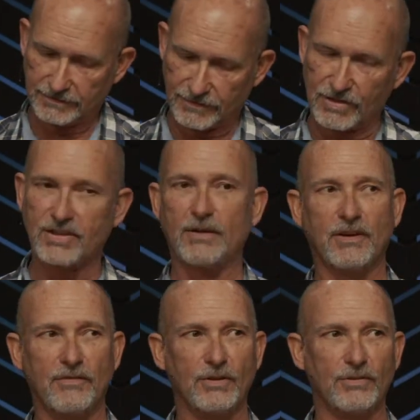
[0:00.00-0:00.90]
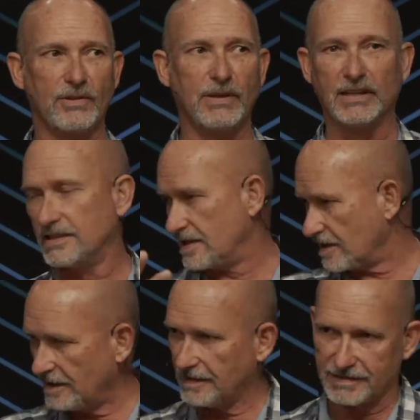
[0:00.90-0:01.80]
for some of you, the
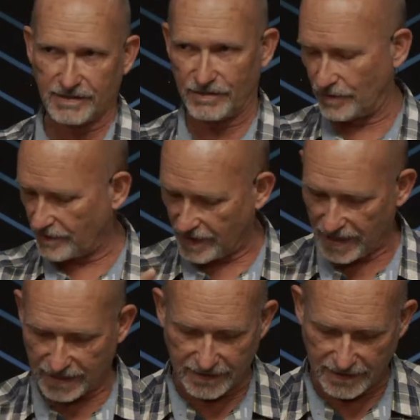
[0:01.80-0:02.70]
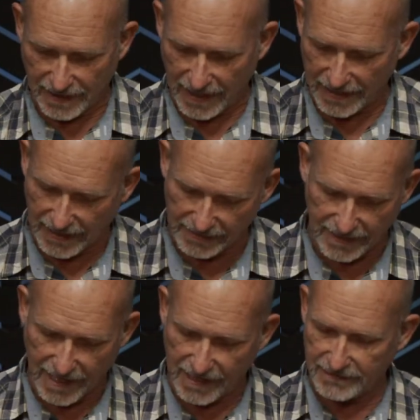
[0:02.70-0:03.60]
military isn't your thing. I get
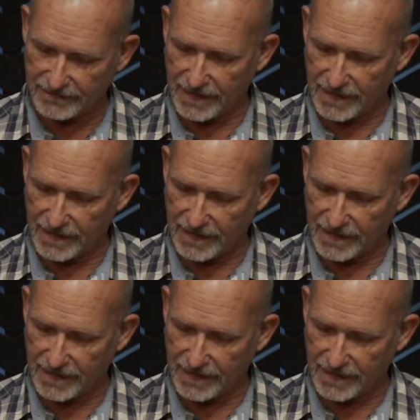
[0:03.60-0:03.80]
that.